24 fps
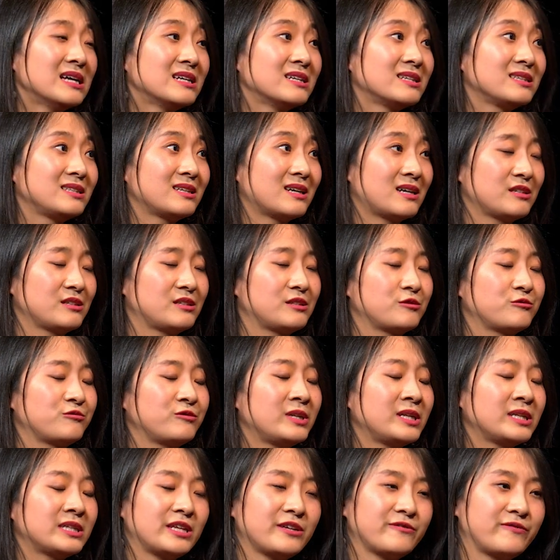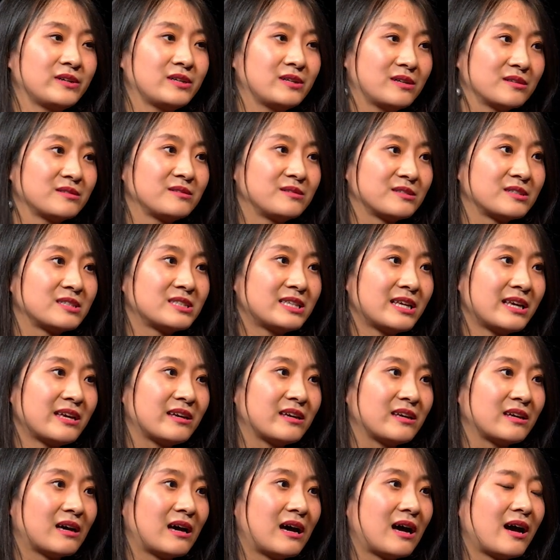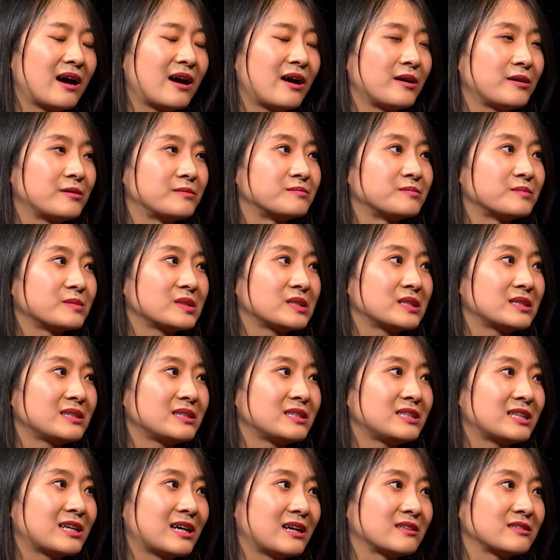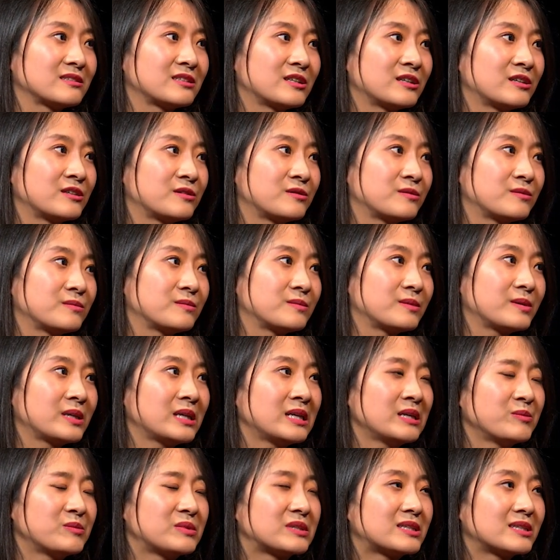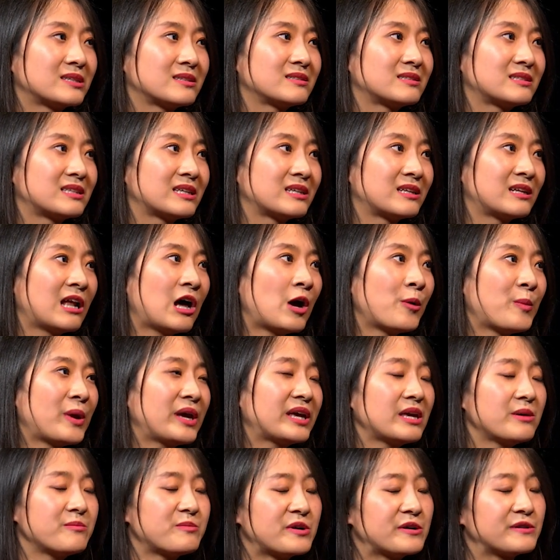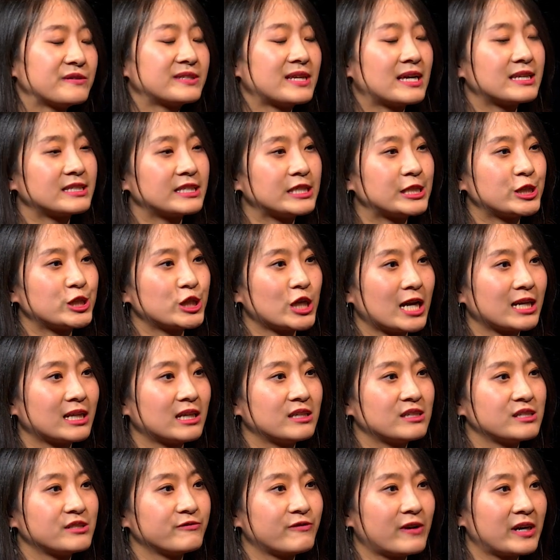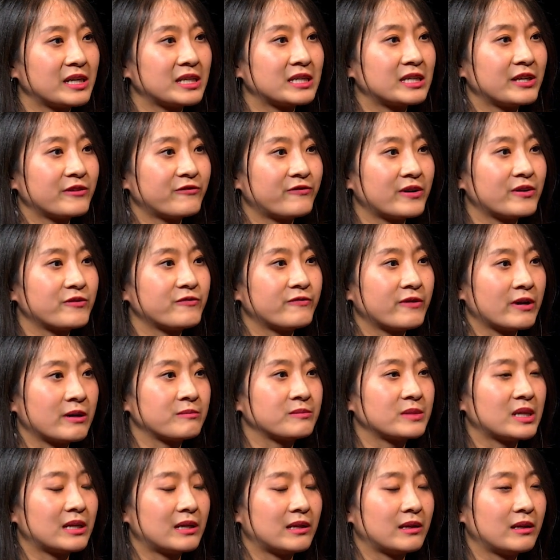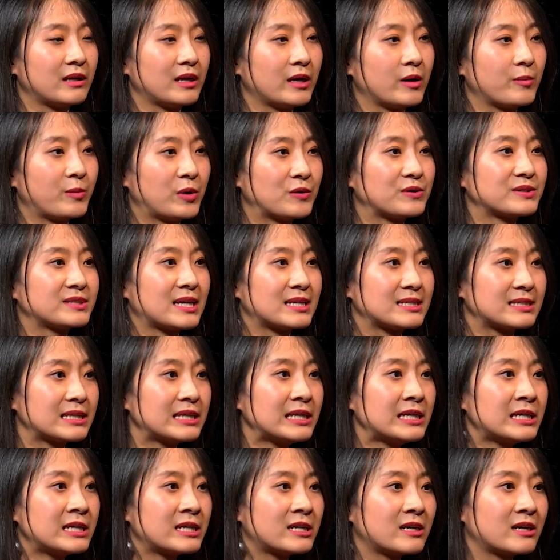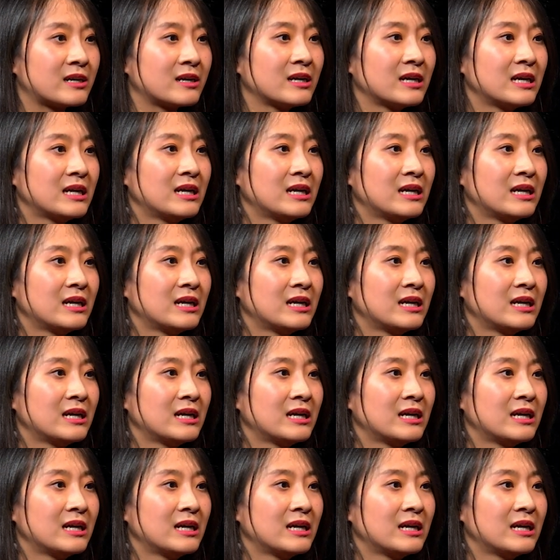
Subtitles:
Yeah, it's really difficult to say. Yeah, so because the lawmaking process in China is very different from the process here.